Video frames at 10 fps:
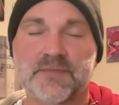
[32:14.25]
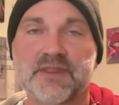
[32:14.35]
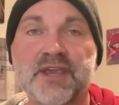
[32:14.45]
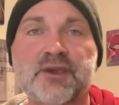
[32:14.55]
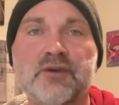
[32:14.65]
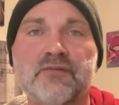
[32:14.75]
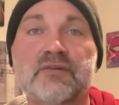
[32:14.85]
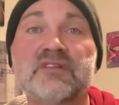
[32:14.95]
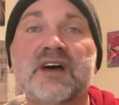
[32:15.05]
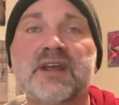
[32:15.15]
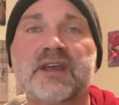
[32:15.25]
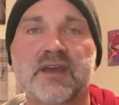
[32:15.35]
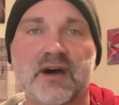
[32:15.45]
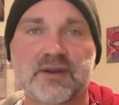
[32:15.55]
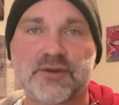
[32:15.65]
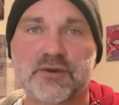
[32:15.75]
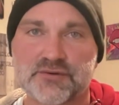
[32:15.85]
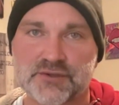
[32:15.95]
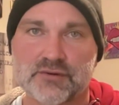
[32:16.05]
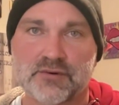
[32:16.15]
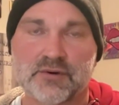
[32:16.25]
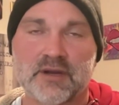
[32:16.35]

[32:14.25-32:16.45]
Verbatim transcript: Thank you for letting God use you,